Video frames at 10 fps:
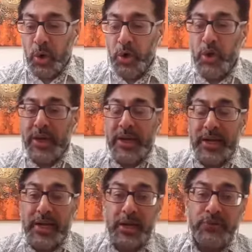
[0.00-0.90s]
Who can
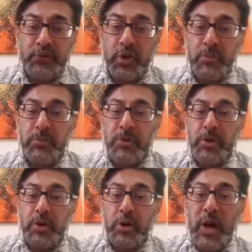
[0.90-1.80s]
I learn from,
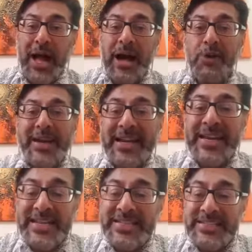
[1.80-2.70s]
or how can I
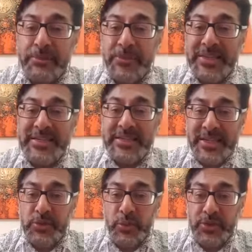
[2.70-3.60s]
learn something? Is the
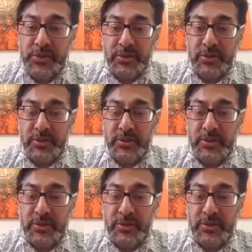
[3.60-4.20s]
next question.